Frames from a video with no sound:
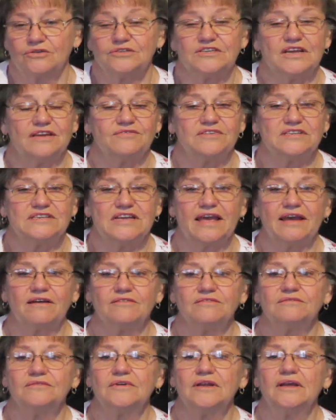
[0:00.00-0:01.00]
David
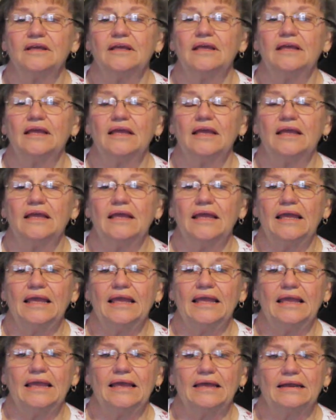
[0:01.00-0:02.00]
down,
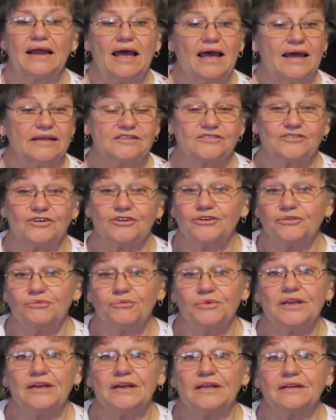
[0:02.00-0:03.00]
and I started
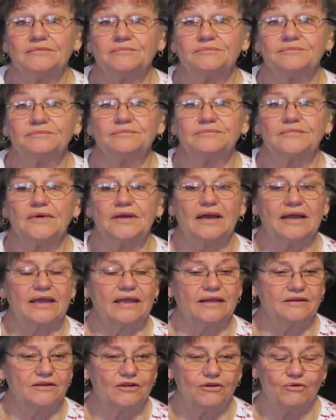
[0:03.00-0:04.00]
reading. I
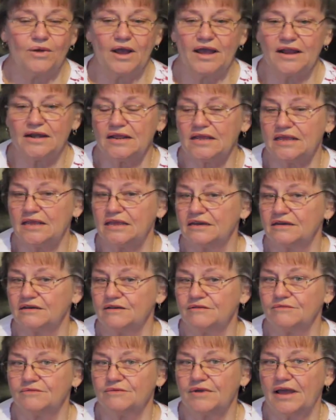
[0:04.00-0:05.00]
had no
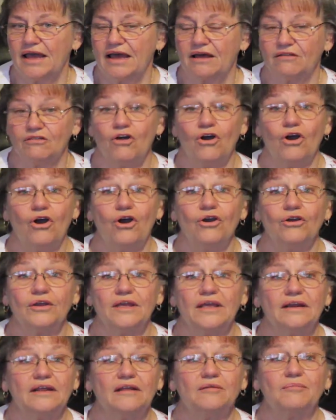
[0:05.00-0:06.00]
idea how
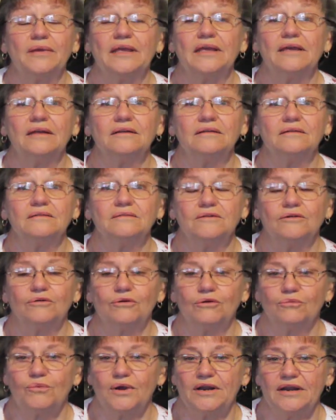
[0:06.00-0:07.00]
long it had been
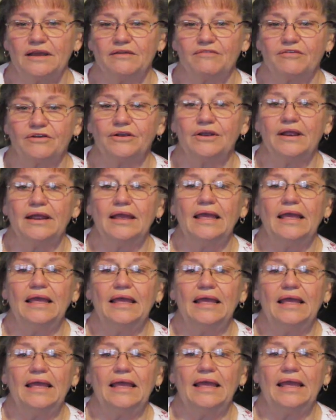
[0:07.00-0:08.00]
or whatever.
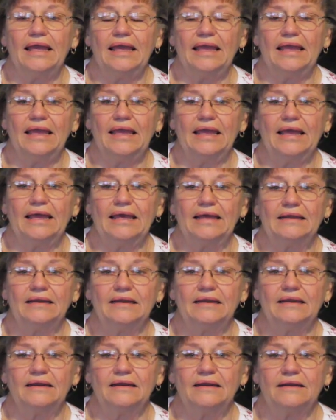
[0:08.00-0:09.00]

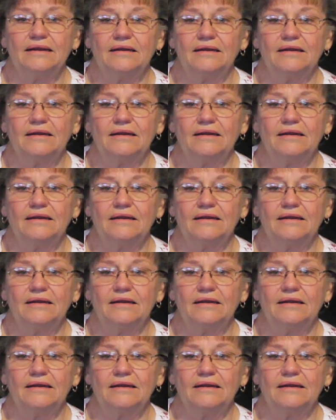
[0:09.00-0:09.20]
And